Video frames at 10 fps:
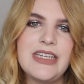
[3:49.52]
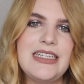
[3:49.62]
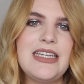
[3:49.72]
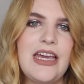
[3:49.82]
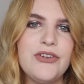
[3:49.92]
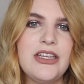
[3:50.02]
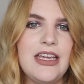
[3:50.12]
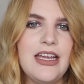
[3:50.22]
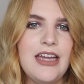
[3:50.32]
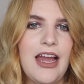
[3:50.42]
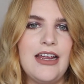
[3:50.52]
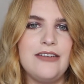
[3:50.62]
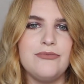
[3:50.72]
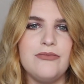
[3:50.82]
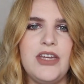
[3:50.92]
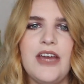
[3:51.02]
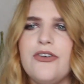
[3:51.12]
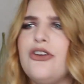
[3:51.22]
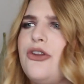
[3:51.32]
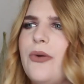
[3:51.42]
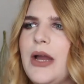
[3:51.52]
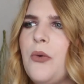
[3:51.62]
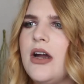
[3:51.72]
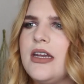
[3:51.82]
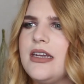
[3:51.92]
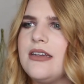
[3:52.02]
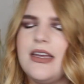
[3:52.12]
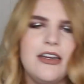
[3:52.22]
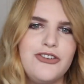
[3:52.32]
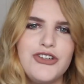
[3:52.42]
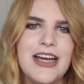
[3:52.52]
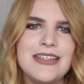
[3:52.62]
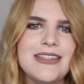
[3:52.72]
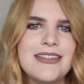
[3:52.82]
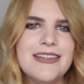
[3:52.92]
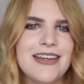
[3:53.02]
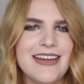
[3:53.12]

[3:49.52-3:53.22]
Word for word: it's everything I never knew I wanted in a dress.